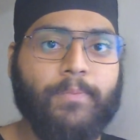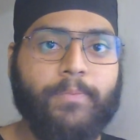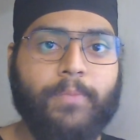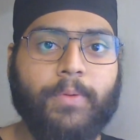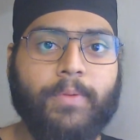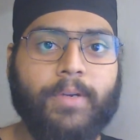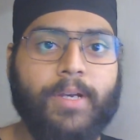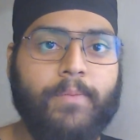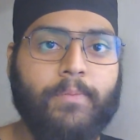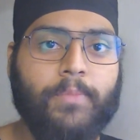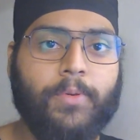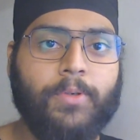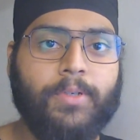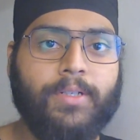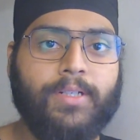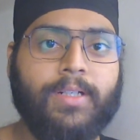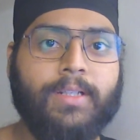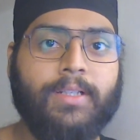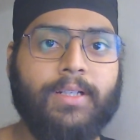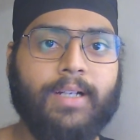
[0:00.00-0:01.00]

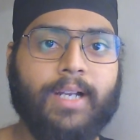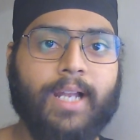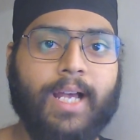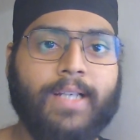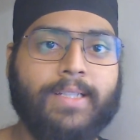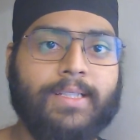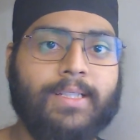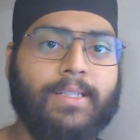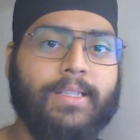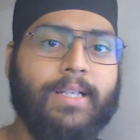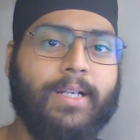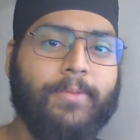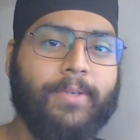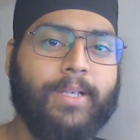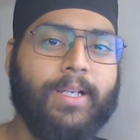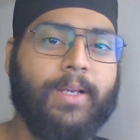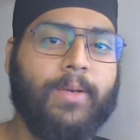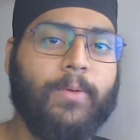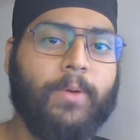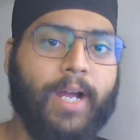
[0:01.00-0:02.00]
imported the classes that we
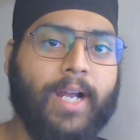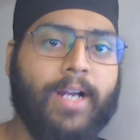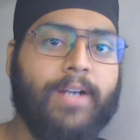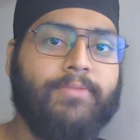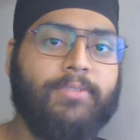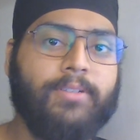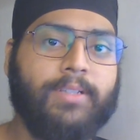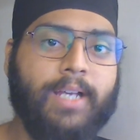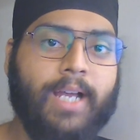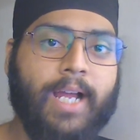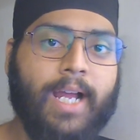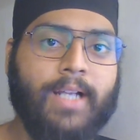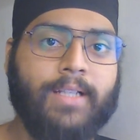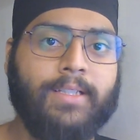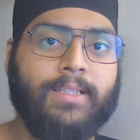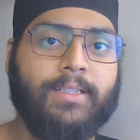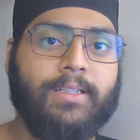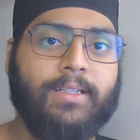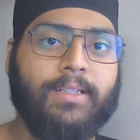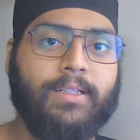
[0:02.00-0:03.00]
required for the
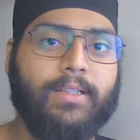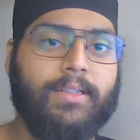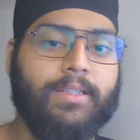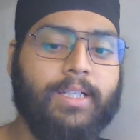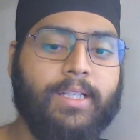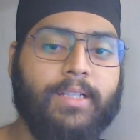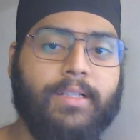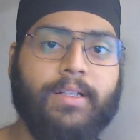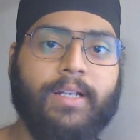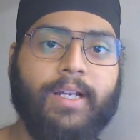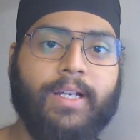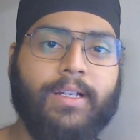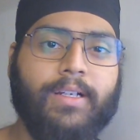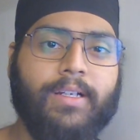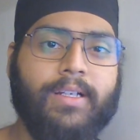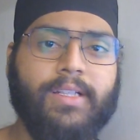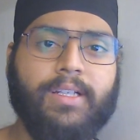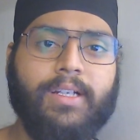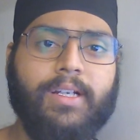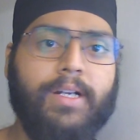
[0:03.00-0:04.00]
hand gesture
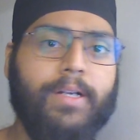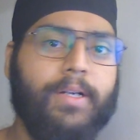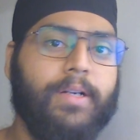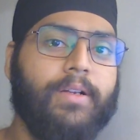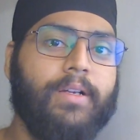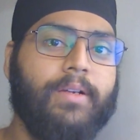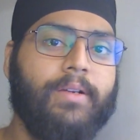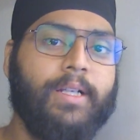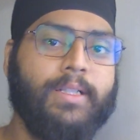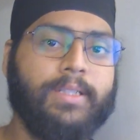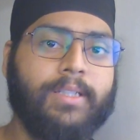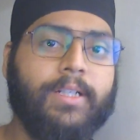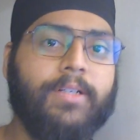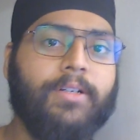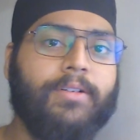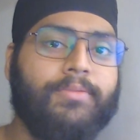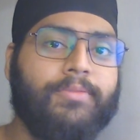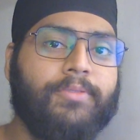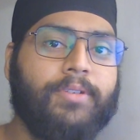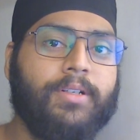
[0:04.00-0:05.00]
recognition, and instead
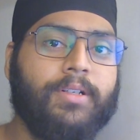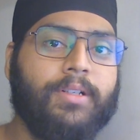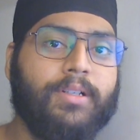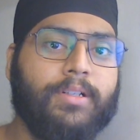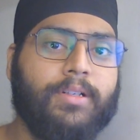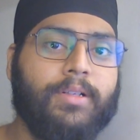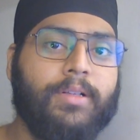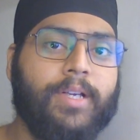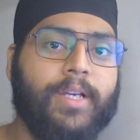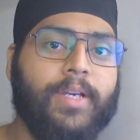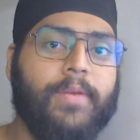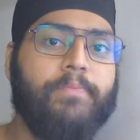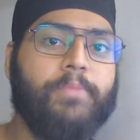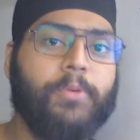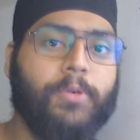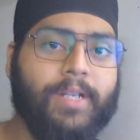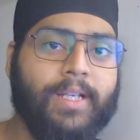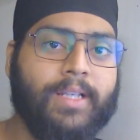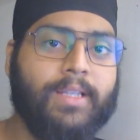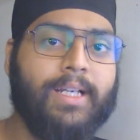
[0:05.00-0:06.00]
of
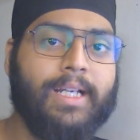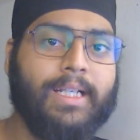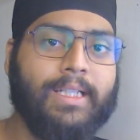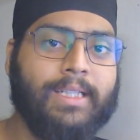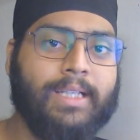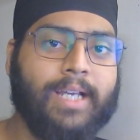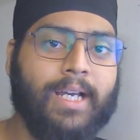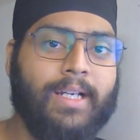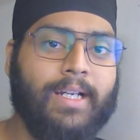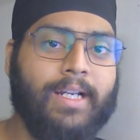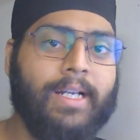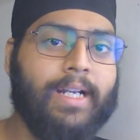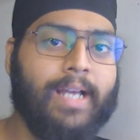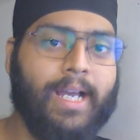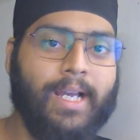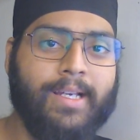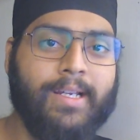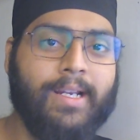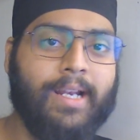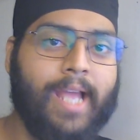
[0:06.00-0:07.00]
importing the
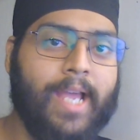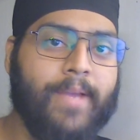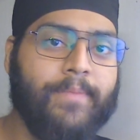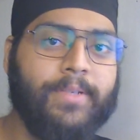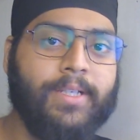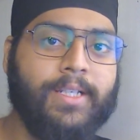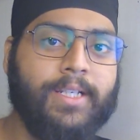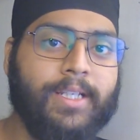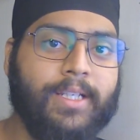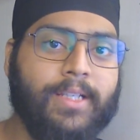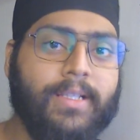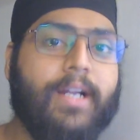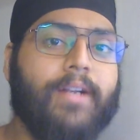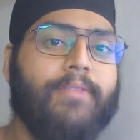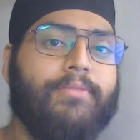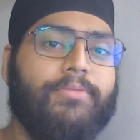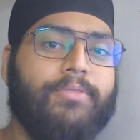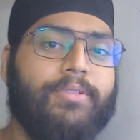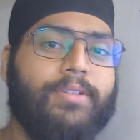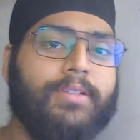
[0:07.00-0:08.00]
entire library,
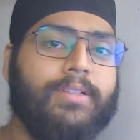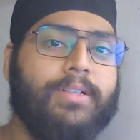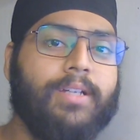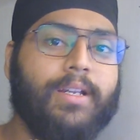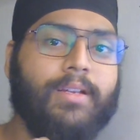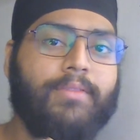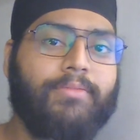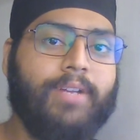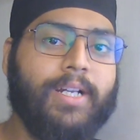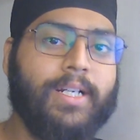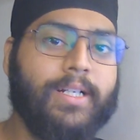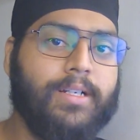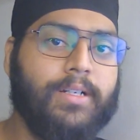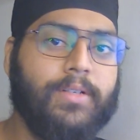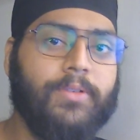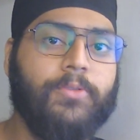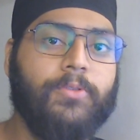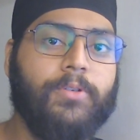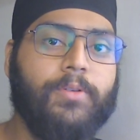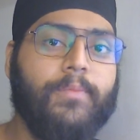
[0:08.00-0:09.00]
that further refined our
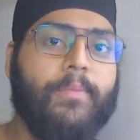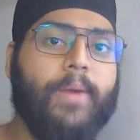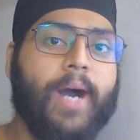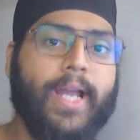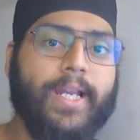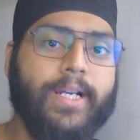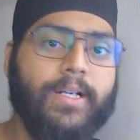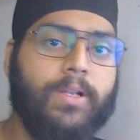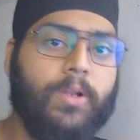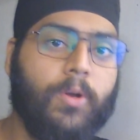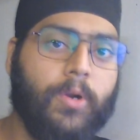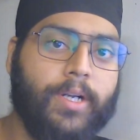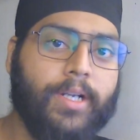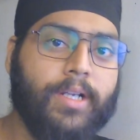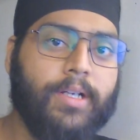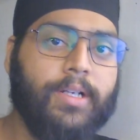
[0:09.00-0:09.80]
code by a lot.